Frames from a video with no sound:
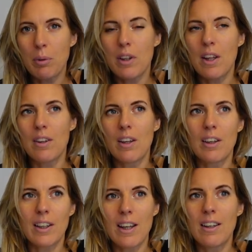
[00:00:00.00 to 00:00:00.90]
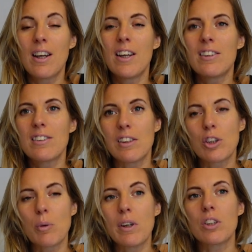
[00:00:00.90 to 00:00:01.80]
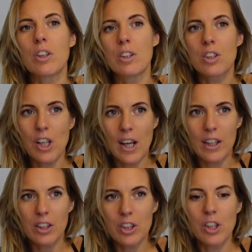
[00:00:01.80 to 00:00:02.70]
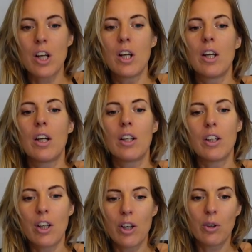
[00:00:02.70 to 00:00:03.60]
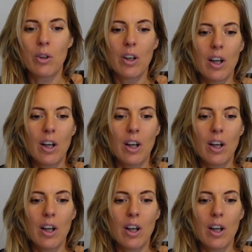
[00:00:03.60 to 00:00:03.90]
But then again, situations change, you know.